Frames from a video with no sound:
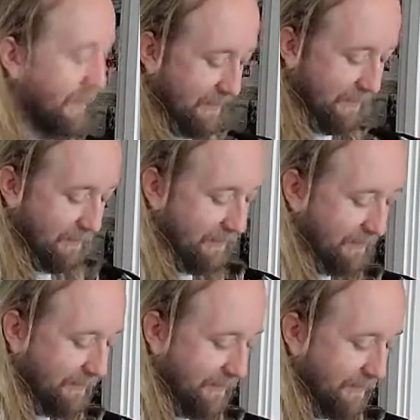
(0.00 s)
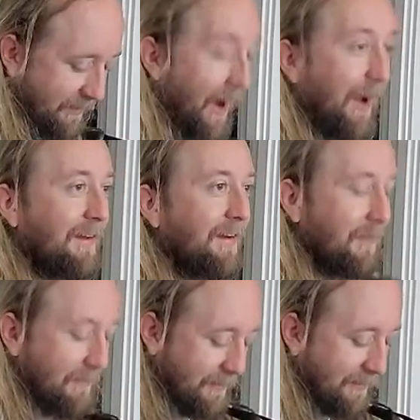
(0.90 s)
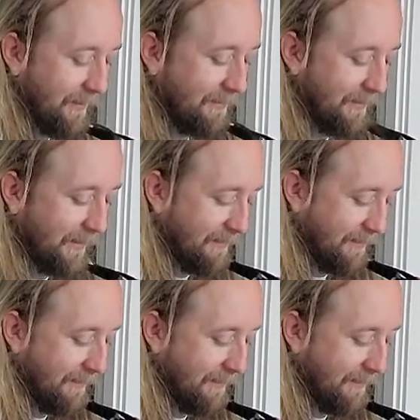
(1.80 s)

even just on your thigh, you can go to get.